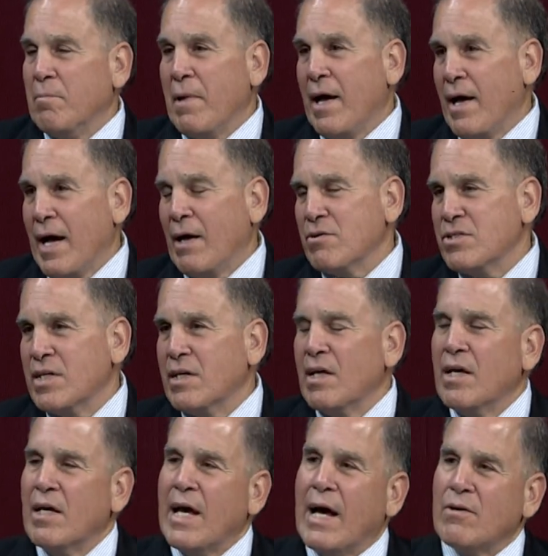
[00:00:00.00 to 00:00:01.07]

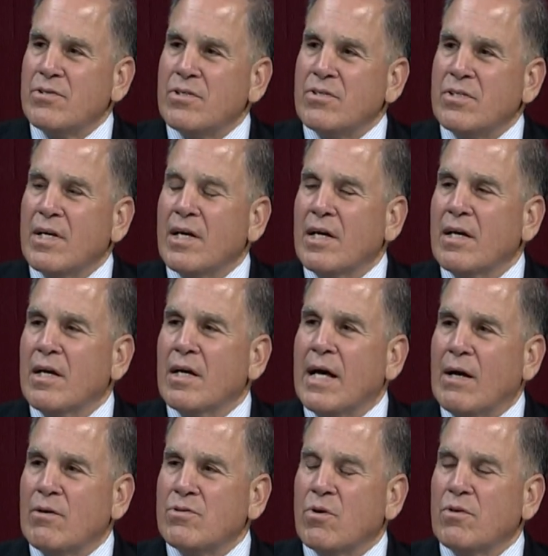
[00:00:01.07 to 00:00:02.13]
Households
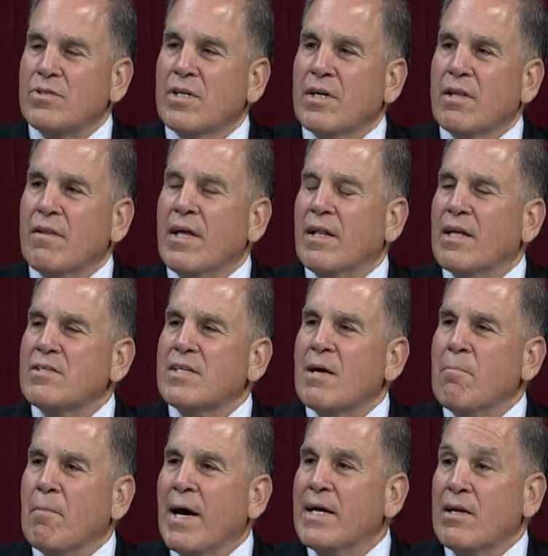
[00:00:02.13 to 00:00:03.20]
that, let's say,
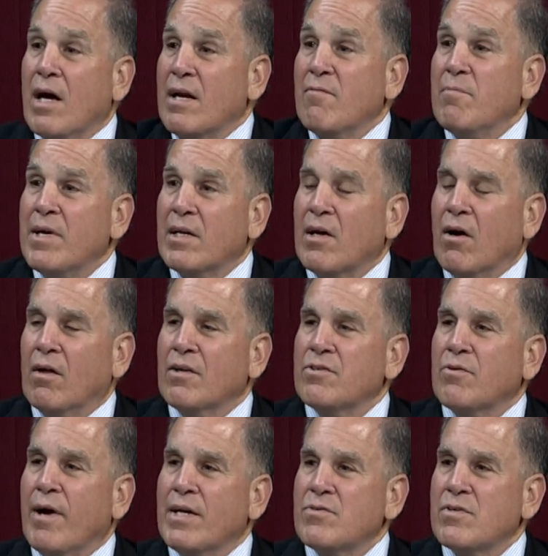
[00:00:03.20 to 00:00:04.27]
might not have been college
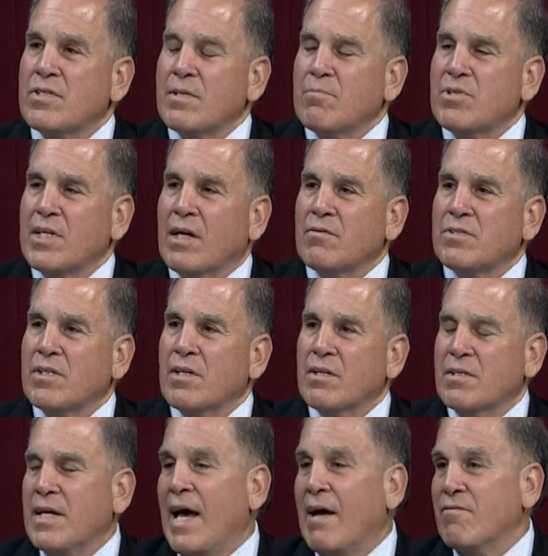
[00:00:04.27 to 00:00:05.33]
graduates themselves,
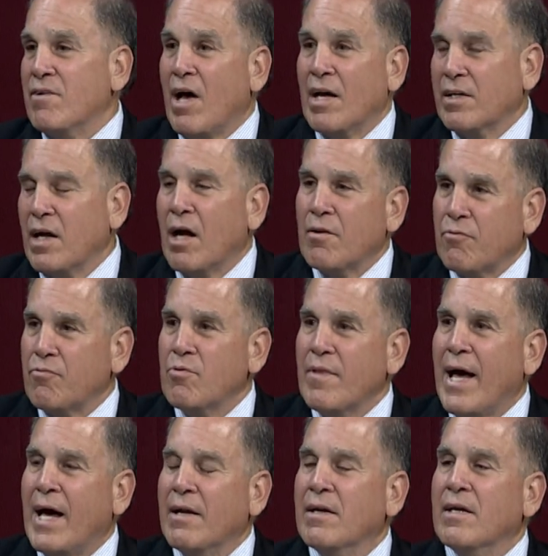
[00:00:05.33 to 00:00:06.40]
to have not gone through
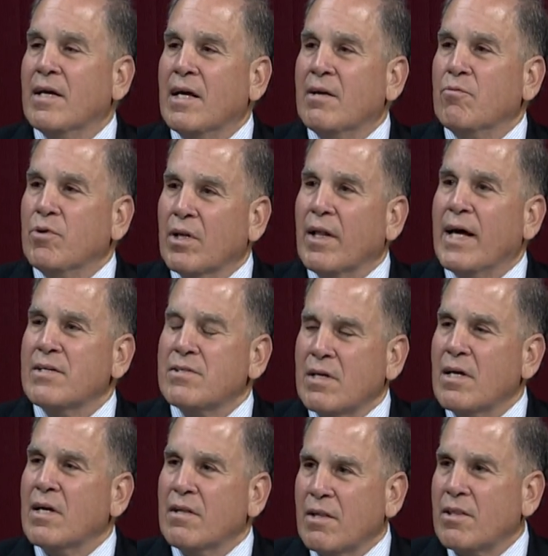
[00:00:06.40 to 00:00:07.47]
that and realize
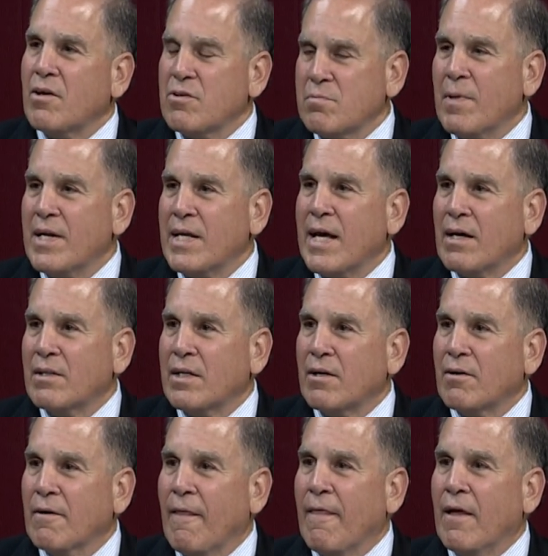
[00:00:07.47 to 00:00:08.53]
that there's money out there.